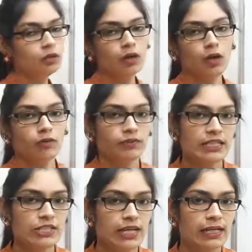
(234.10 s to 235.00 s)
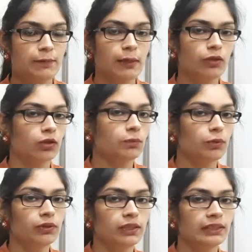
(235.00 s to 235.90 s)
of each element on both
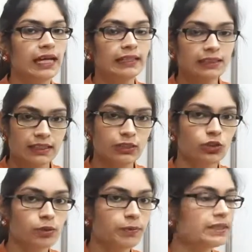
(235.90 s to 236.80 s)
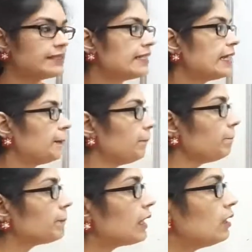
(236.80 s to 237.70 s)
the sides, it should be same.
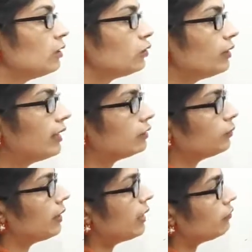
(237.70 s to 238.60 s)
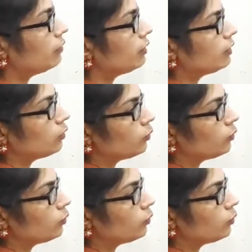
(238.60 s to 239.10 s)
So that's why I have written 2